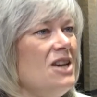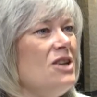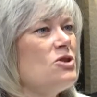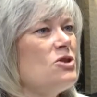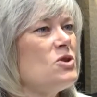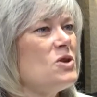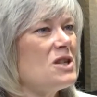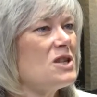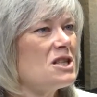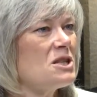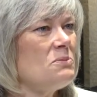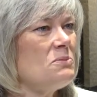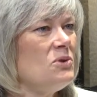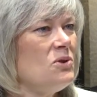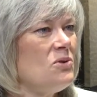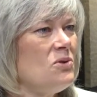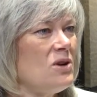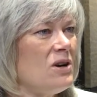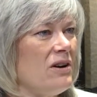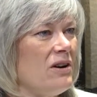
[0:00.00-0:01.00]
to
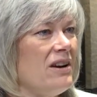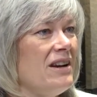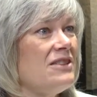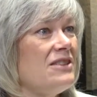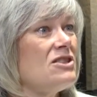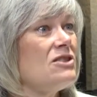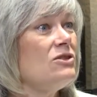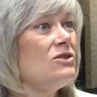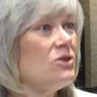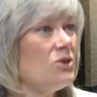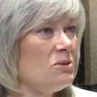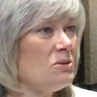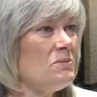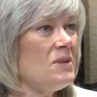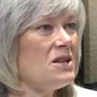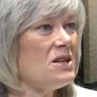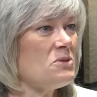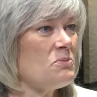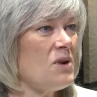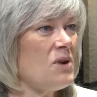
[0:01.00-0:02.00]
explore, to learn
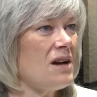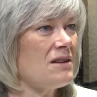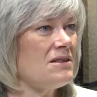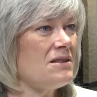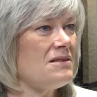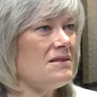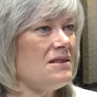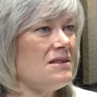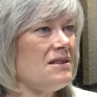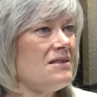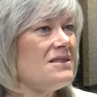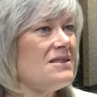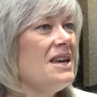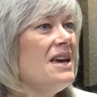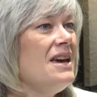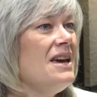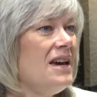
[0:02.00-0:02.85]
best practices,